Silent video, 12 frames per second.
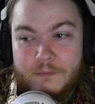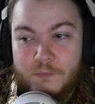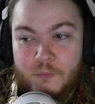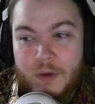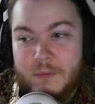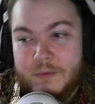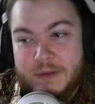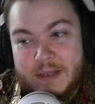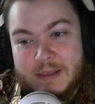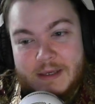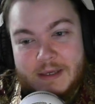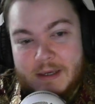were
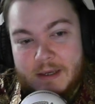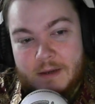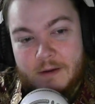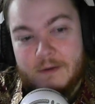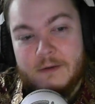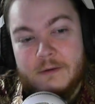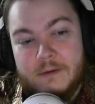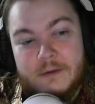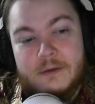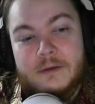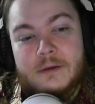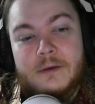they thinking here?
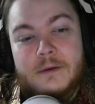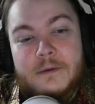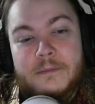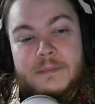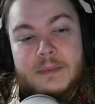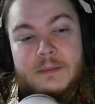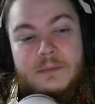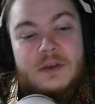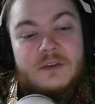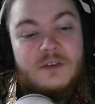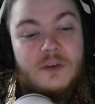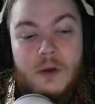
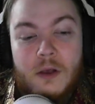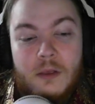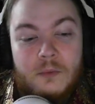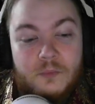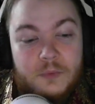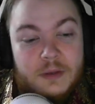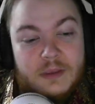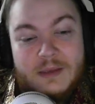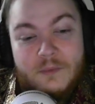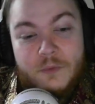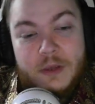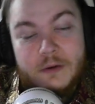Because they're all
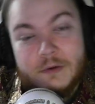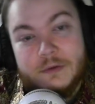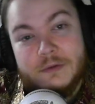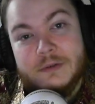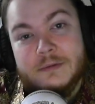really weird.